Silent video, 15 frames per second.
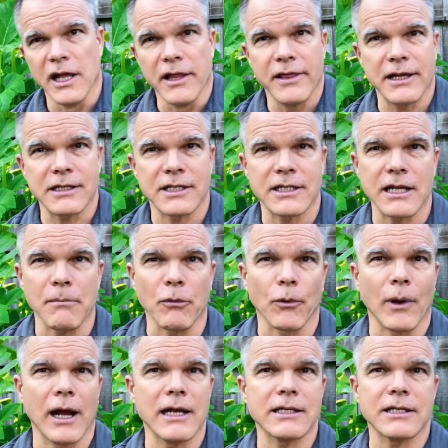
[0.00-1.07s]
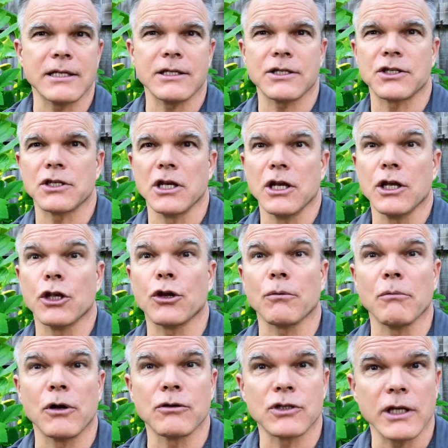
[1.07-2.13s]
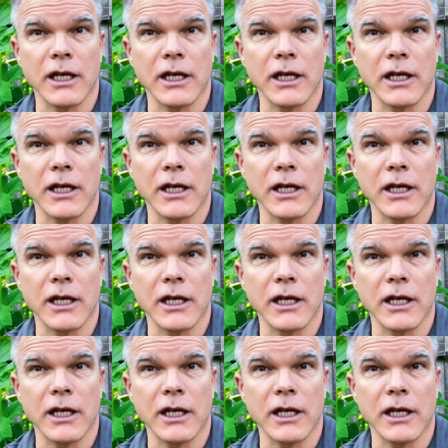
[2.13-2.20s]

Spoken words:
that summarizes your most